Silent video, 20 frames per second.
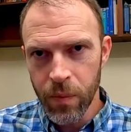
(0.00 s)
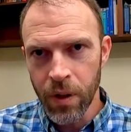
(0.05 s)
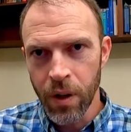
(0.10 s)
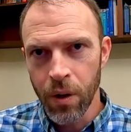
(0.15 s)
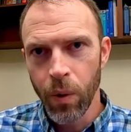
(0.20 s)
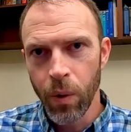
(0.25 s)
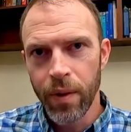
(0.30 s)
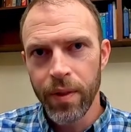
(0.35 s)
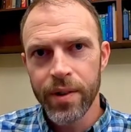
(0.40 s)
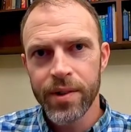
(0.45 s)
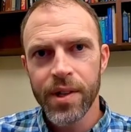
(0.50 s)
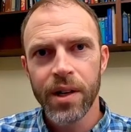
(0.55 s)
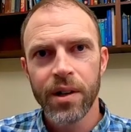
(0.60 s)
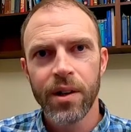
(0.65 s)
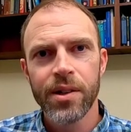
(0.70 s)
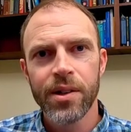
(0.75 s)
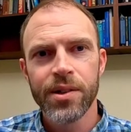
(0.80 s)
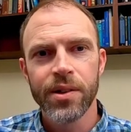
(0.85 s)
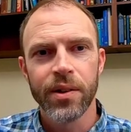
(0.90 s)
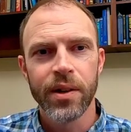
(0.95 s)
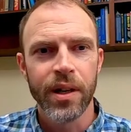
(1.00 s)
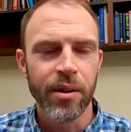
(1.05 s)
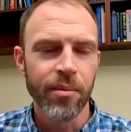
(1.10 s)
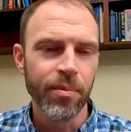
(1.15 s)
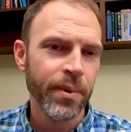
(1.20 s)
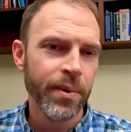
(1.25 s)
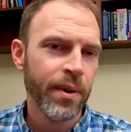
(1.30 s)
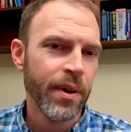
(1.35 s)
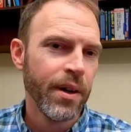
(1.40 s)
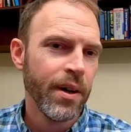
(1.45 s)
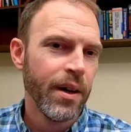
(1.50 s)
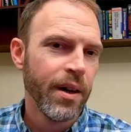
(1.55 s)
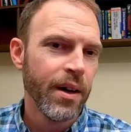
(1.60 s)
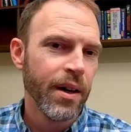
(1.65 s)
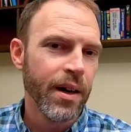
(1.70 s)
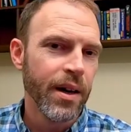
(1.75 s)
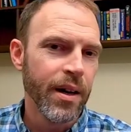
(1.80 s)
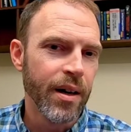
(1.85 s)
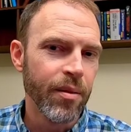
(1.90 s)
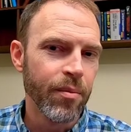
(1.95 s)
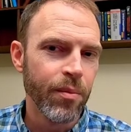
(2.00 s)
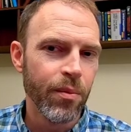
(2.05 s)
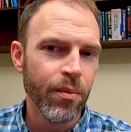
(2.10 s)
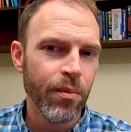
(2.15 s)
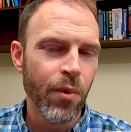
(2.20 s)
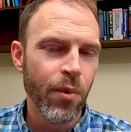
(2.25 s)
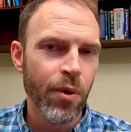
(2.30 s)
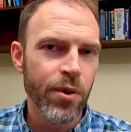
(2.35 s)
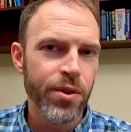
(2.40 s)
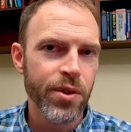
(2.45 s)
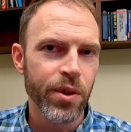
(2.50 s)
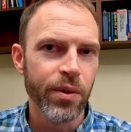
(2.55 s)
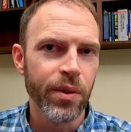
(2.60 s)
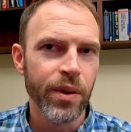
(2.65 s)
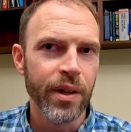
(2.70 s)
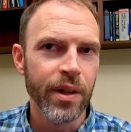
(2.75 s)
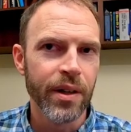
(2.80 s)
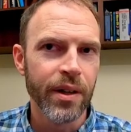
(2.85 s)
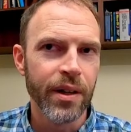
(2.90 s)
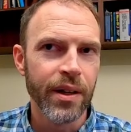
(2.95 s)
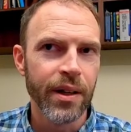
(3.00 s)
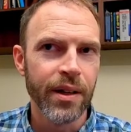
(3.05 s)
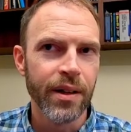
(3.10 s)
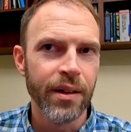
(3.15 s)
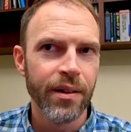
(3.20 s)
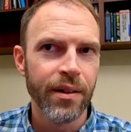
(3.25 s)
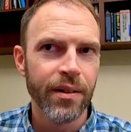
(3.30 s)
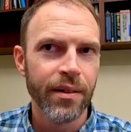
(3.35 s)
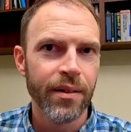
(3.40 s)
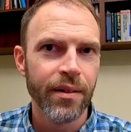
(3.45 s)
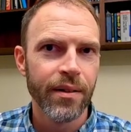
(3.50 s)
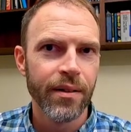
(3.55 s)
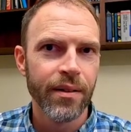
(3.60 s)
Where this can also help more so in